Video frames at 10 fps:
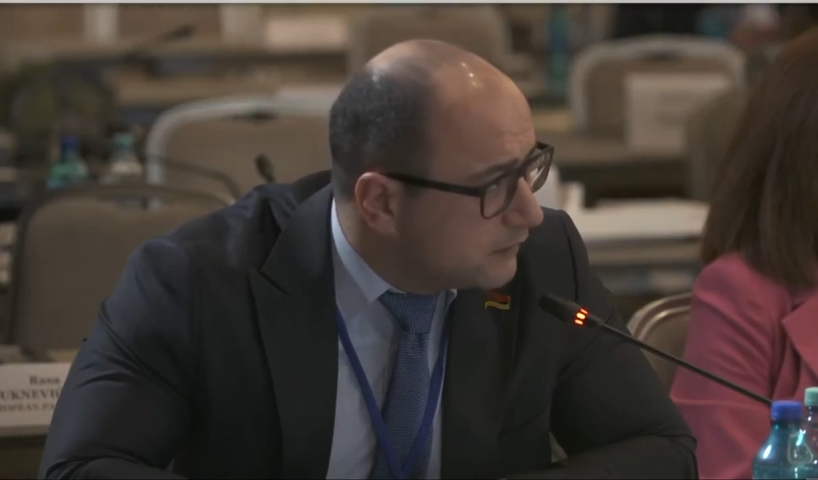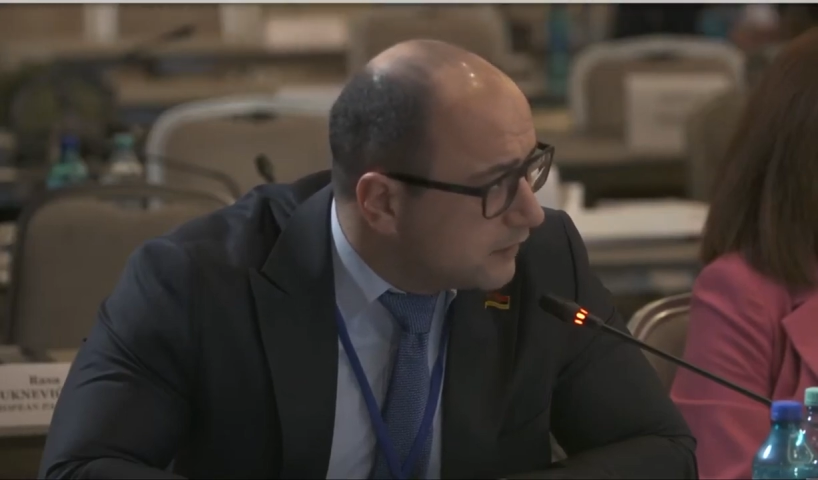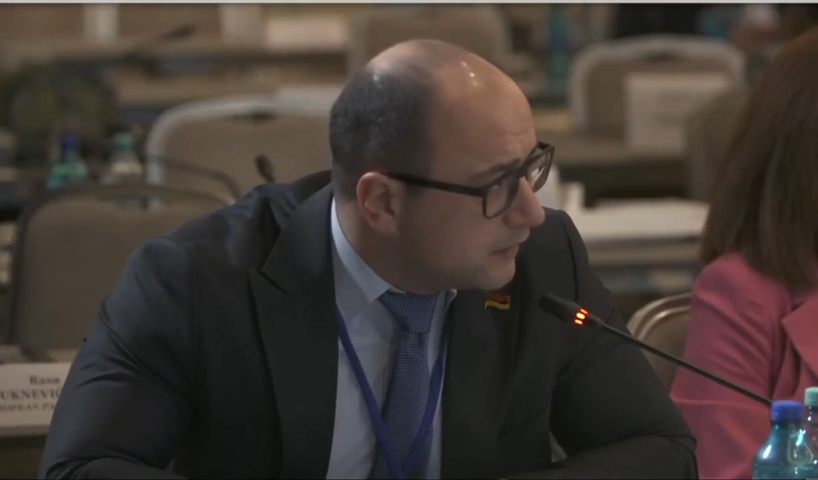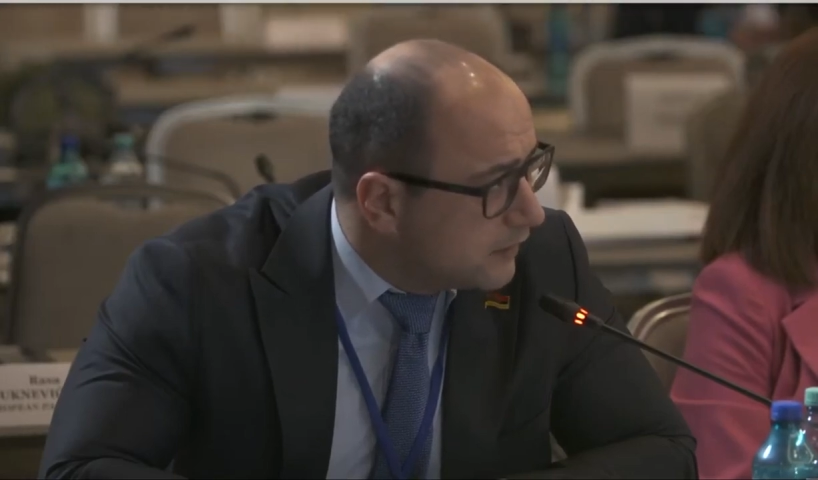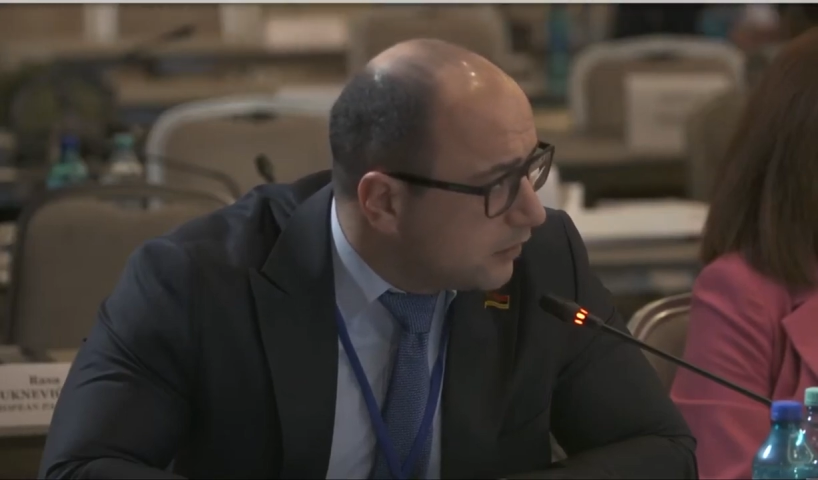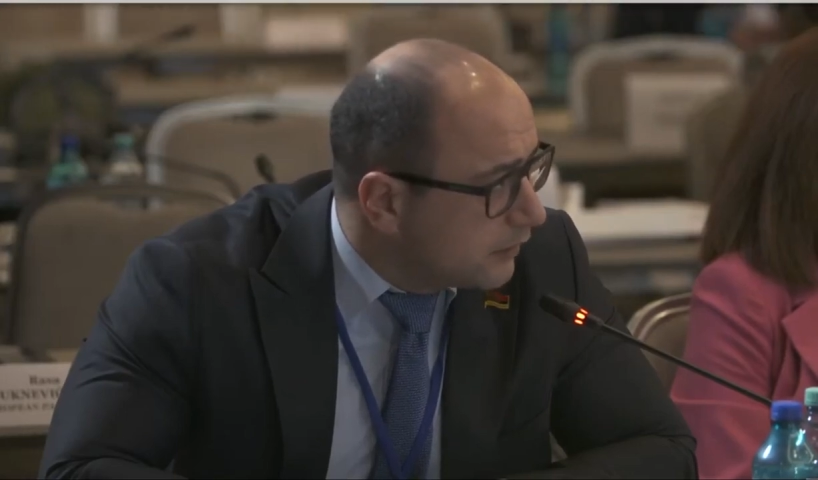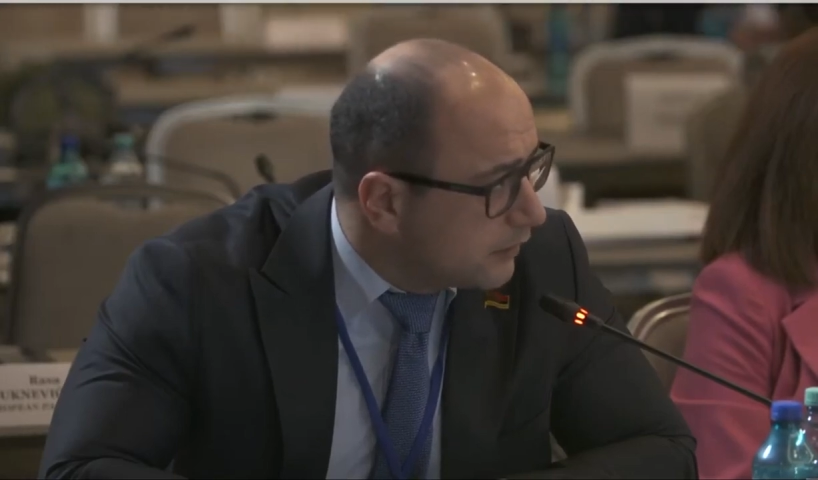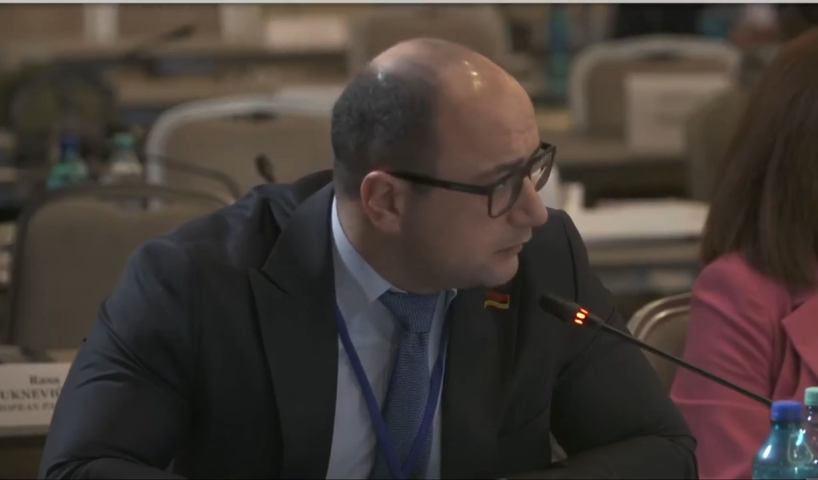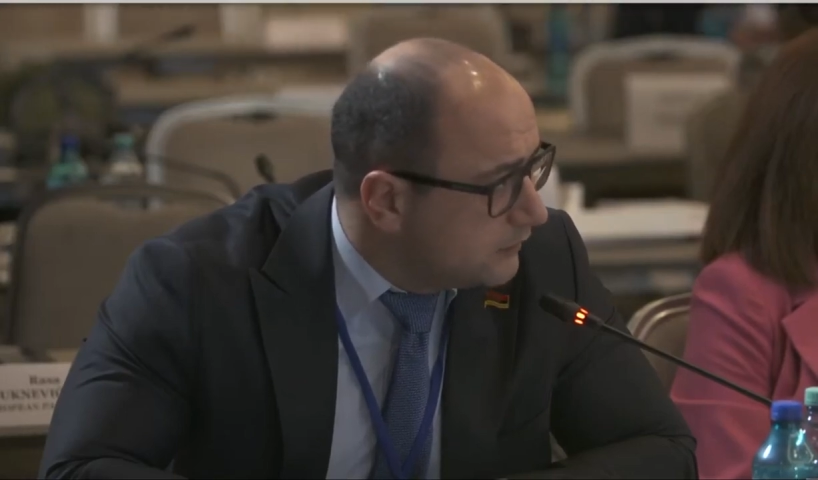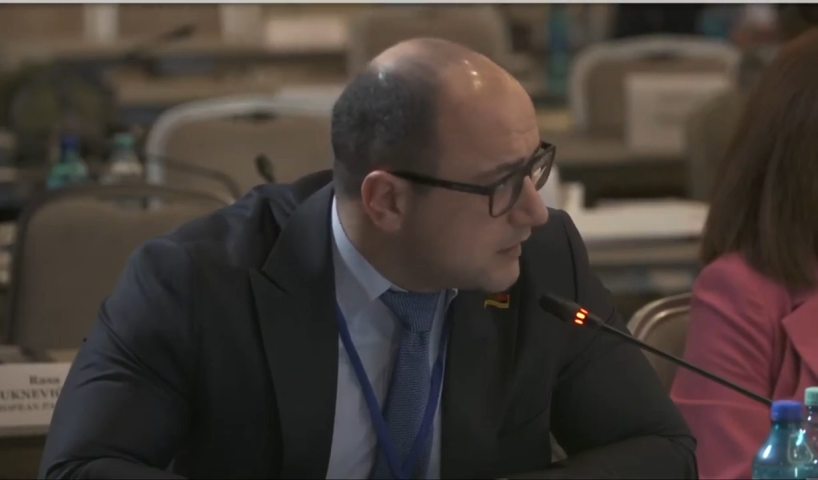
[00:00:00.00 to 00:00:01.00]
a
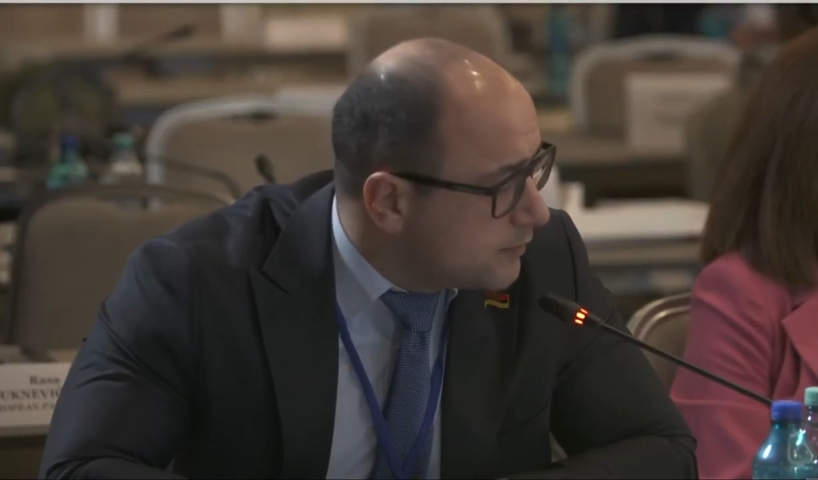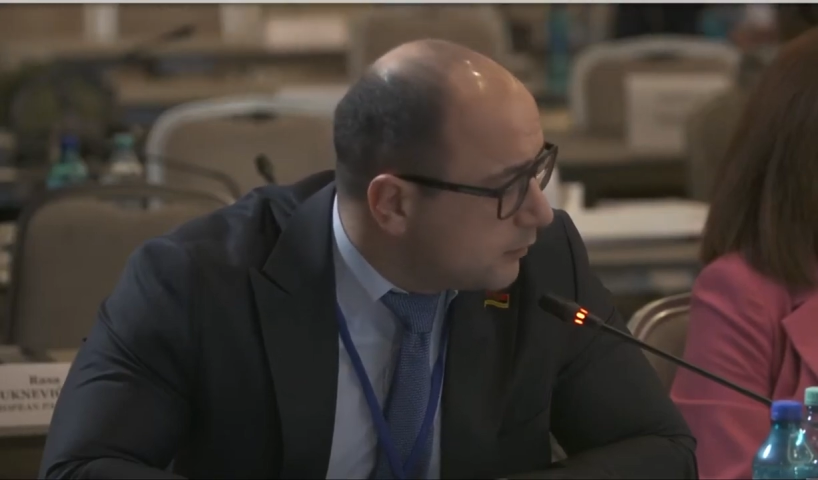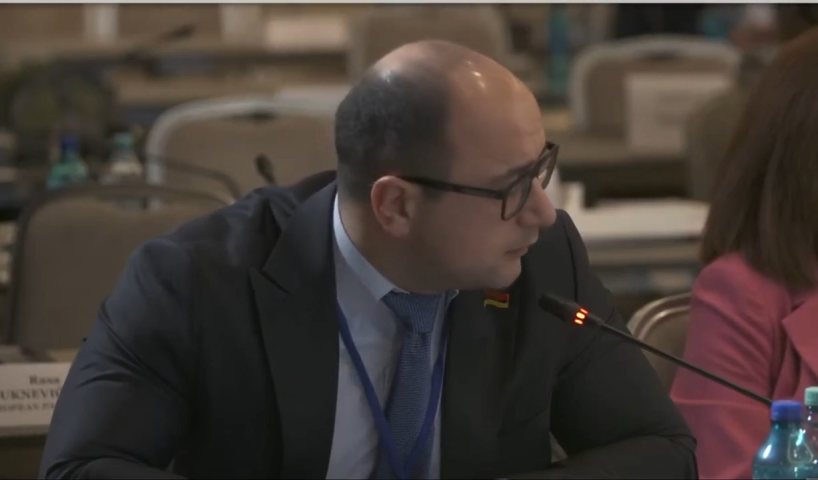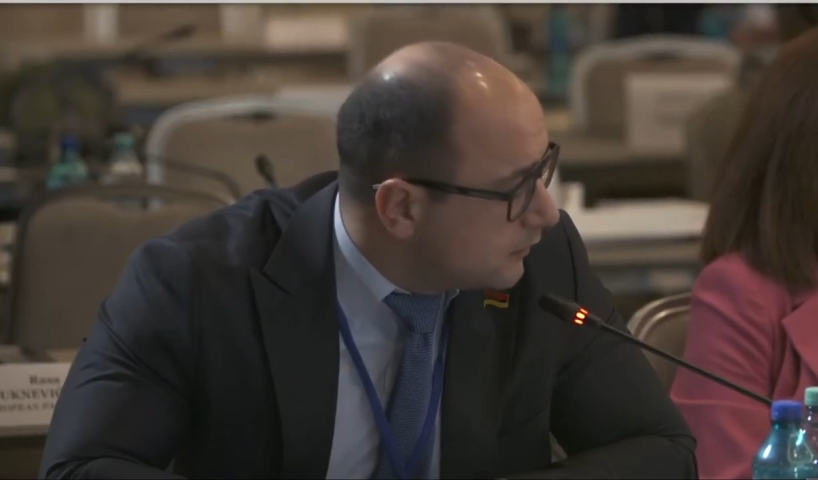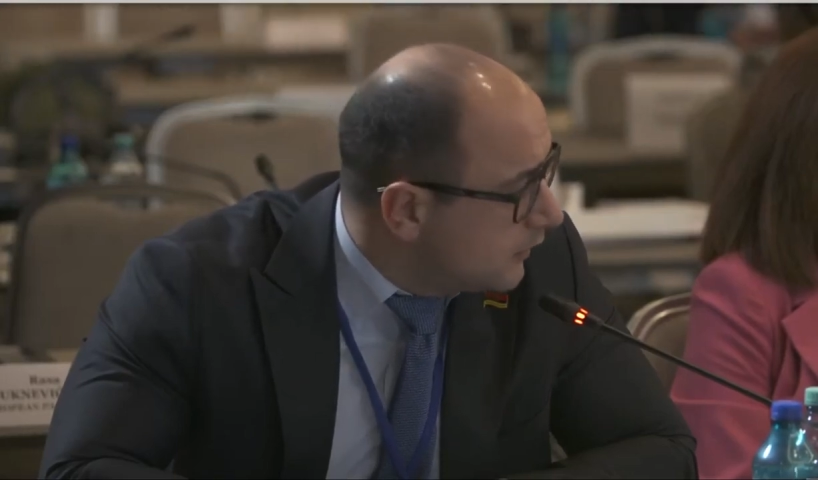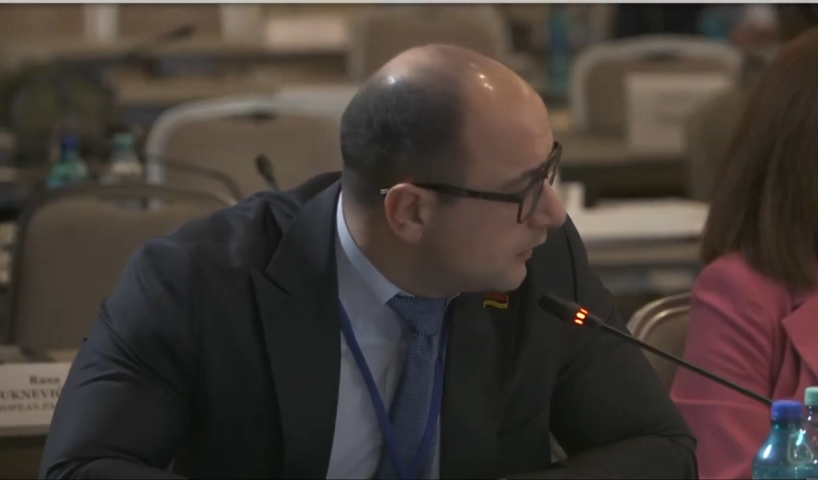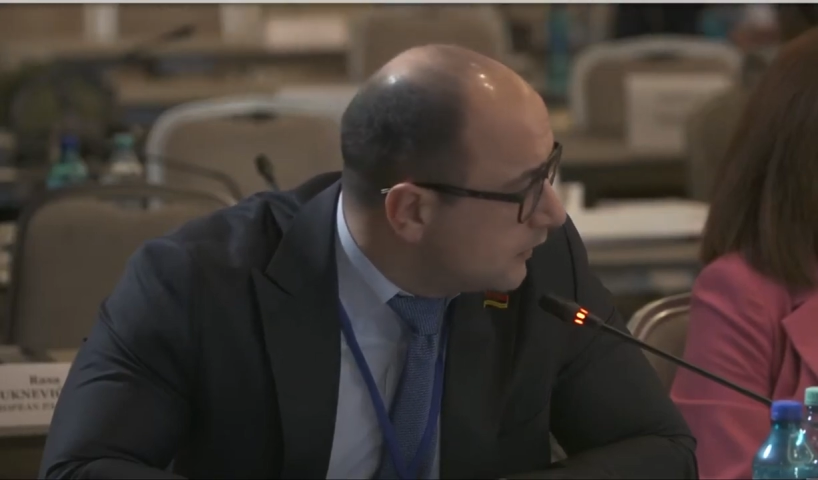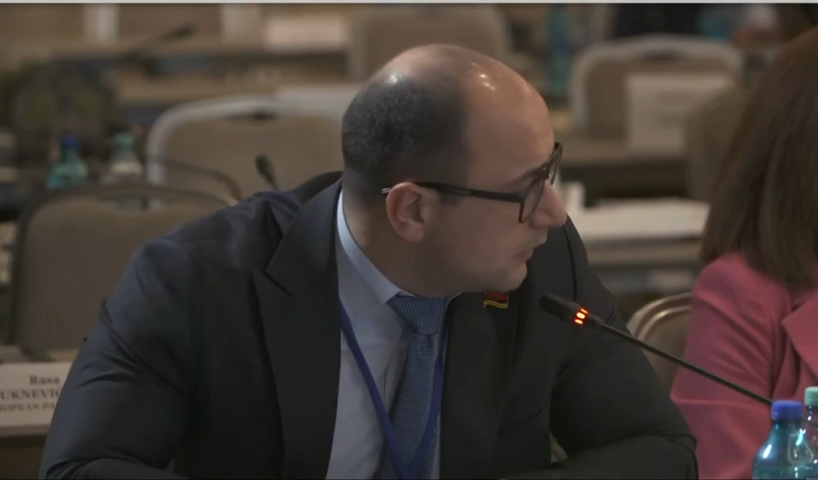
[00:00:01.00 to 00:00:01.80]
territorial dispute.